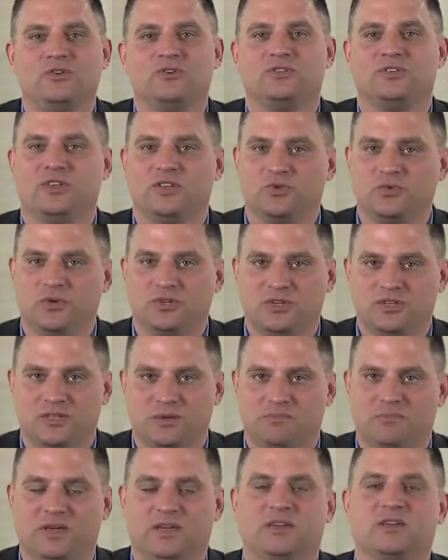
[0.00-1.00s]
usage, which is
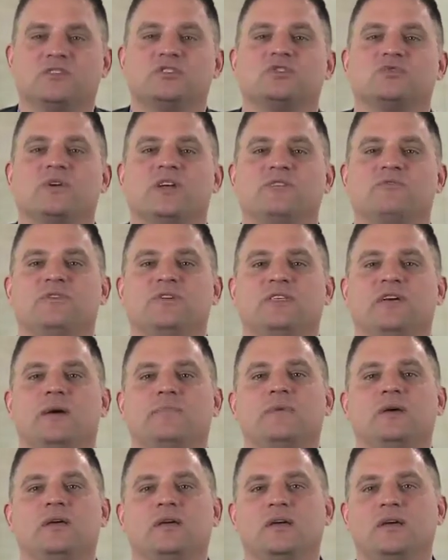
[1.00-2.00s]
a big constraint for
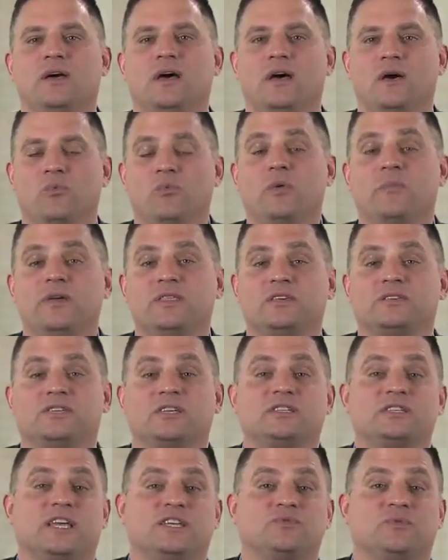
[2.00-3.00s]
them, will be the
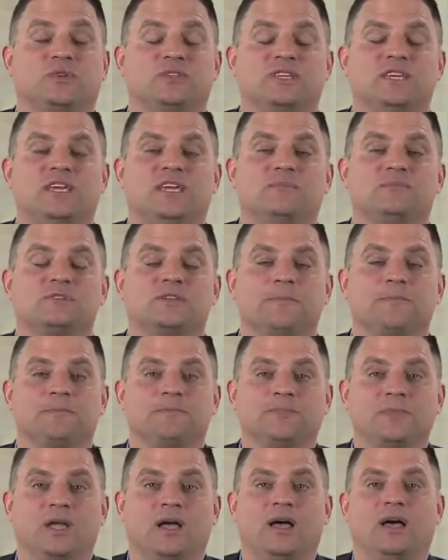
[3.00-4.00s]
successful teams.
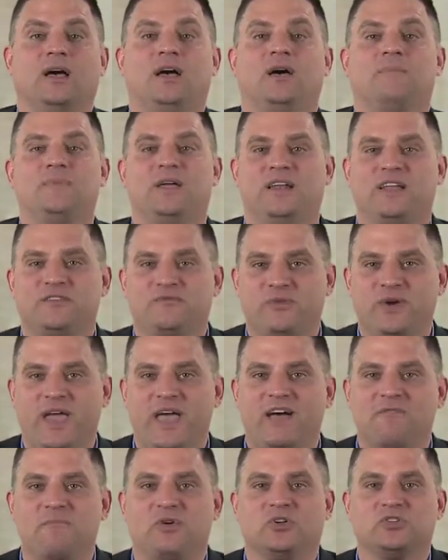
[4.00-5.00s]
And if we
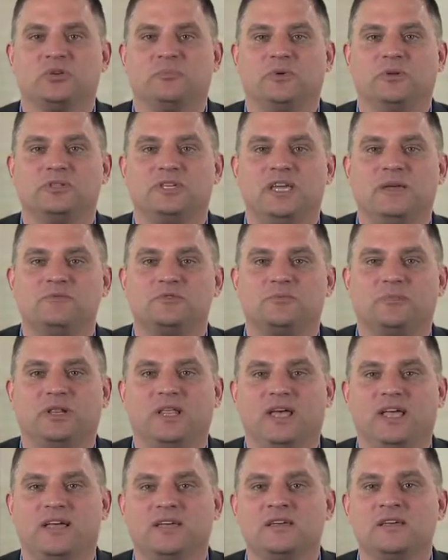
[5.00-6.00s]
have multiple teams
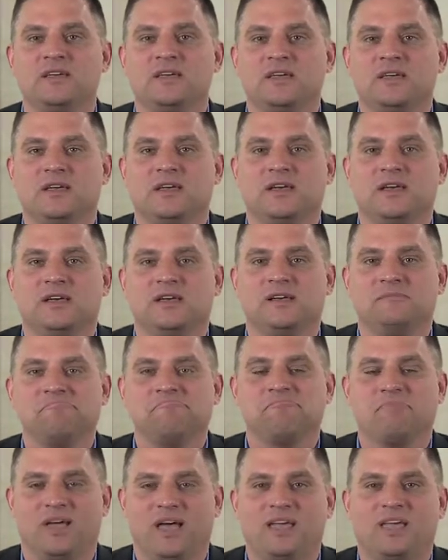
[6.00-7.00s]
playing,
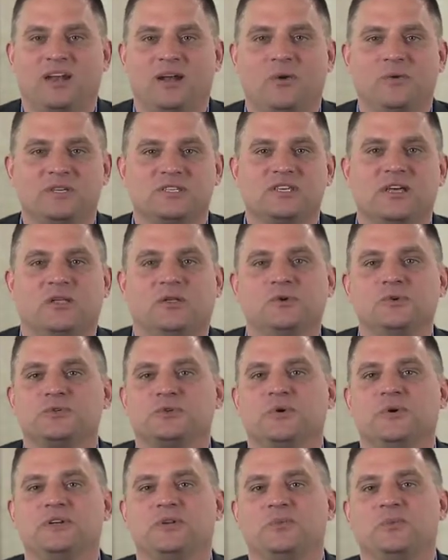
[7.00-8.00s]
I can always tell who's
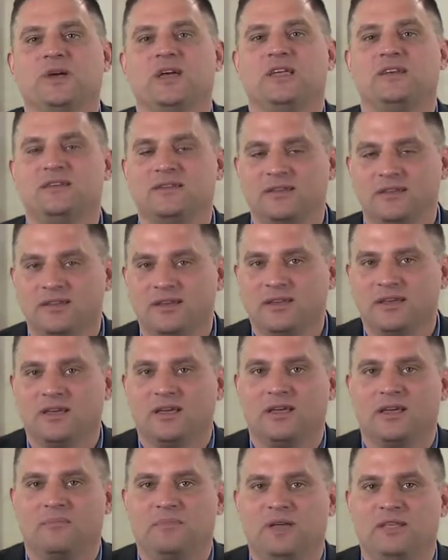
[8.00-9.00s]
going to win,
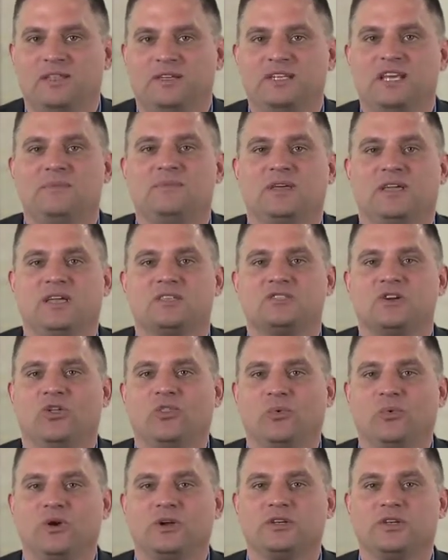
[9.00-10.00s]
being the team that gets all
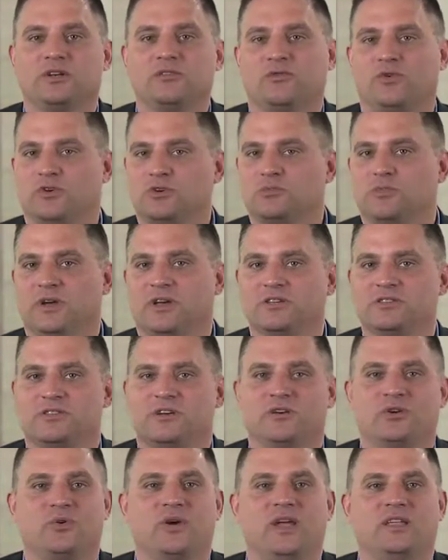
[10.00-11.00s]
the work done first because
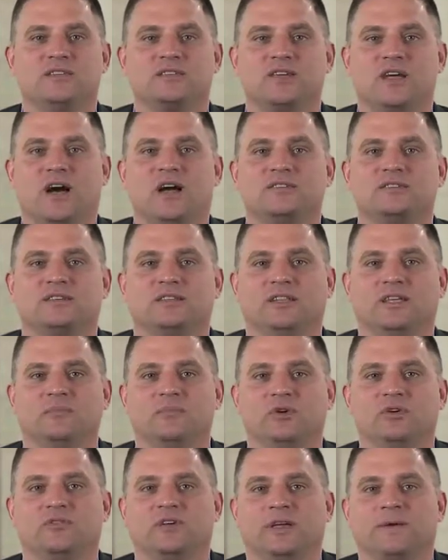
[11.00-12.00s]
their crane's constantly
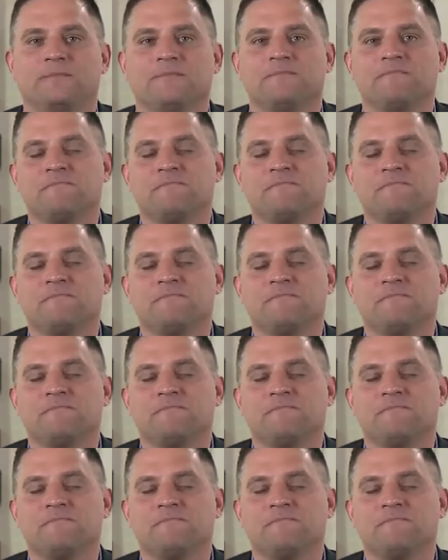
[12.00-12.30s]
moving.